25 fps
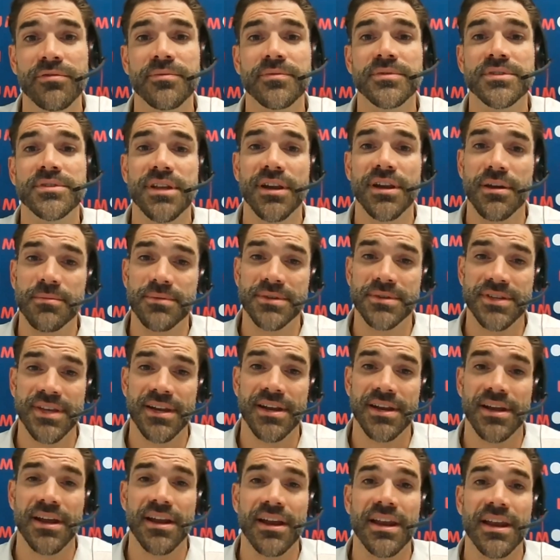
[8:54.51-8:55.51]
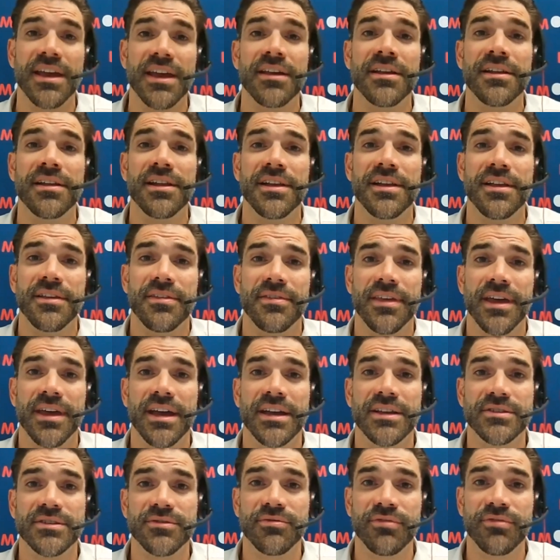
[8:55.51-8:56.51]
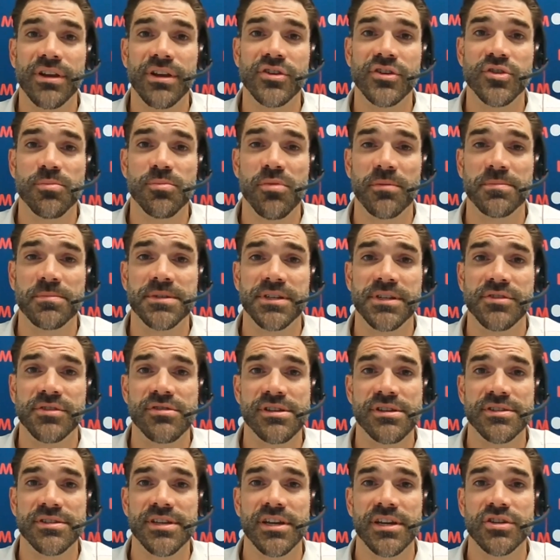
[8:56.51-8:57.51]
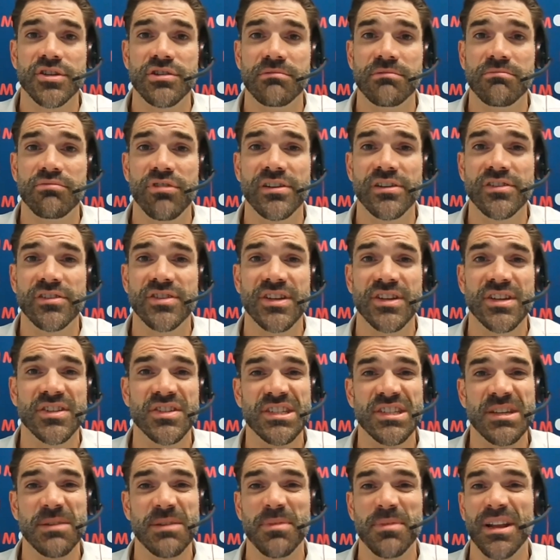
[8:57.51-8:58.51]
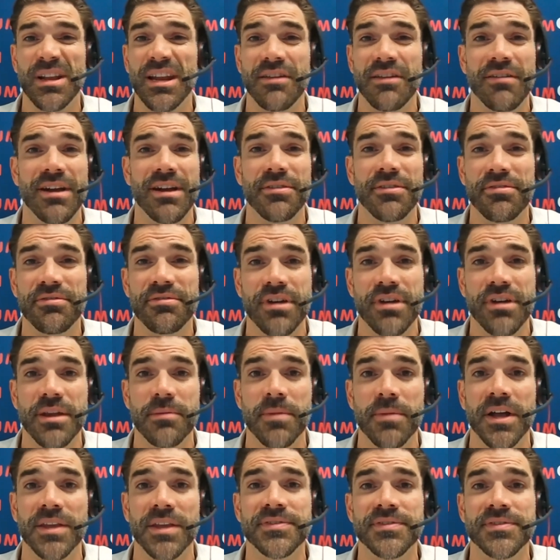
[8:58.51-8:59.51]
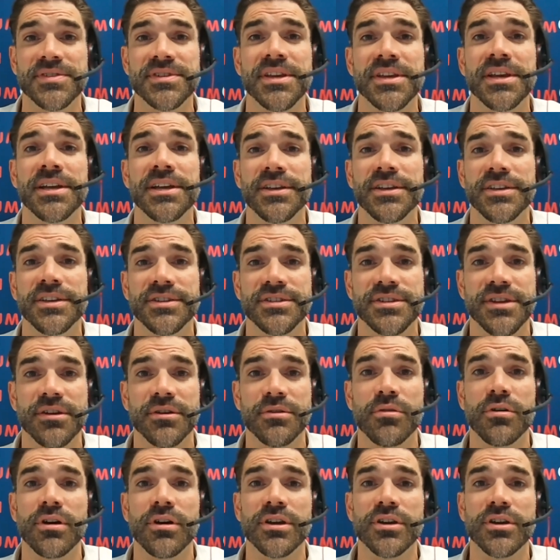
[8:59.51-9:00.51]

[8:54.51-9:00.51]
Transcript: So like we said earlier, that French property transaction process, typically around 3 months. So quite